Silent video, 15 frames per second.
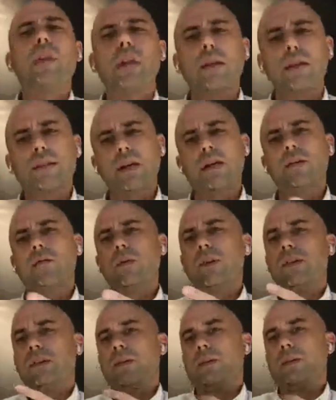There's a lot
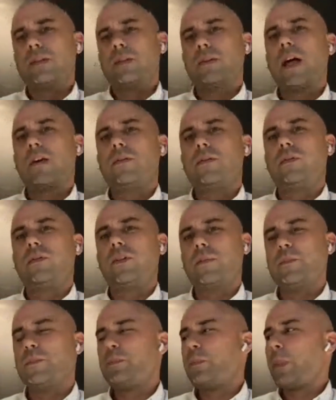of,
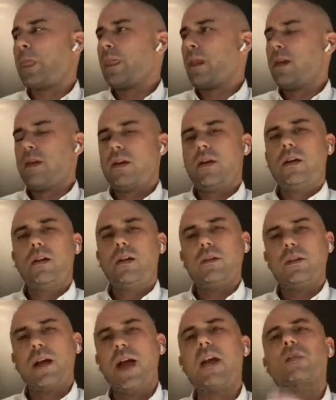hey, look at
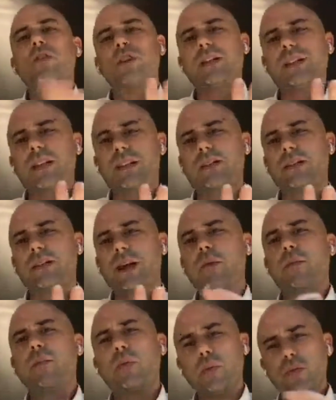this. I want to prove this
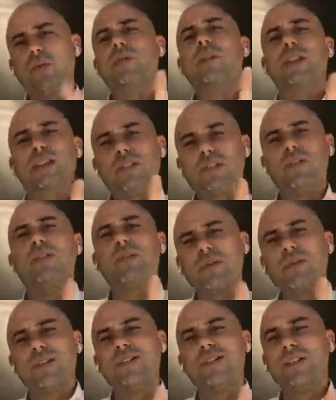to you. You know, that's
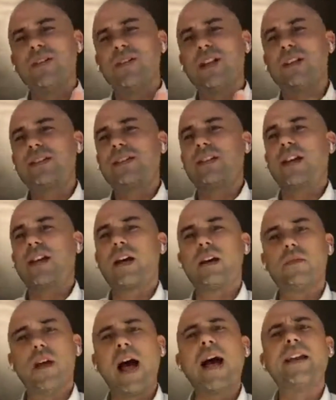the kind of attitude
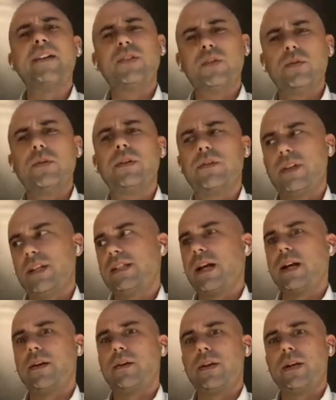of the designer here.
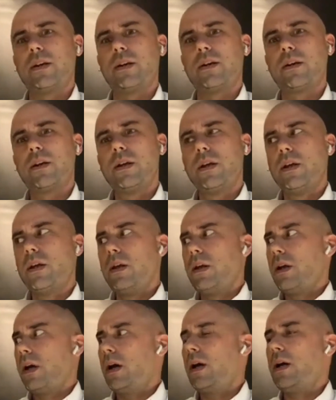
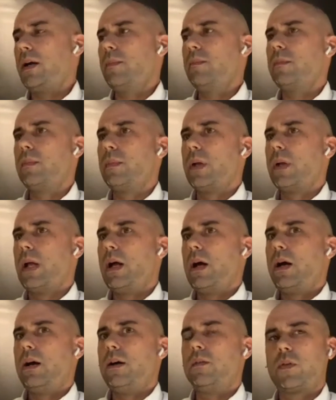Of
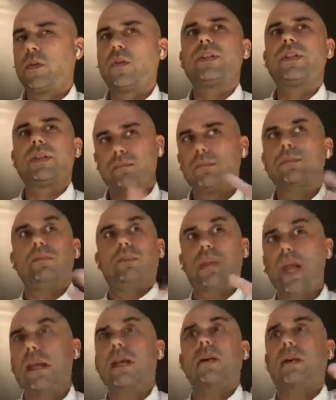course, taking all the
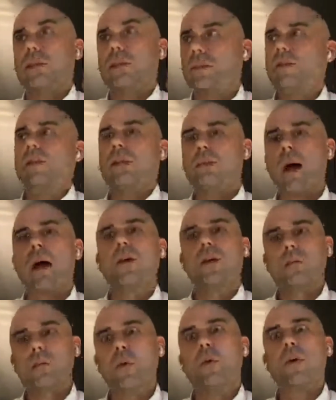feedback on board, taking
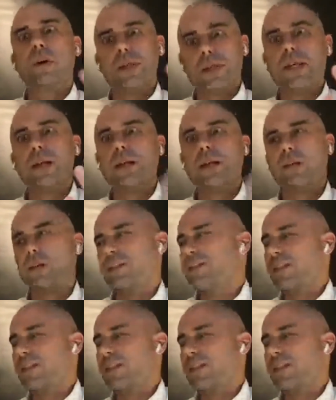criticism well.